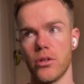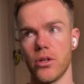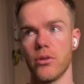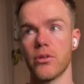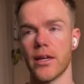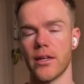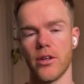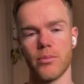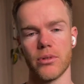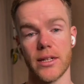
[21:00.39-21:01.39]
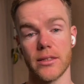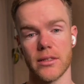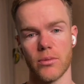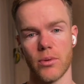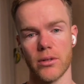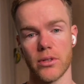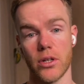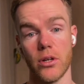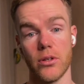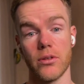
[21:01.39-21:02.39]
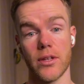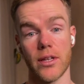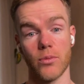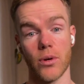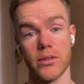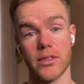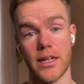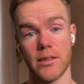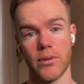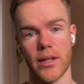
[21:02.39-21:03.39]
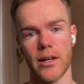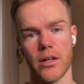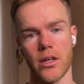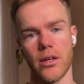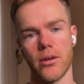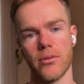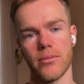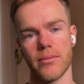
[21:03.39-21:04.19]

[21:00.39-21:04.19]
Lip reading: you think you present to the world and who do you think the world sees when they look at you?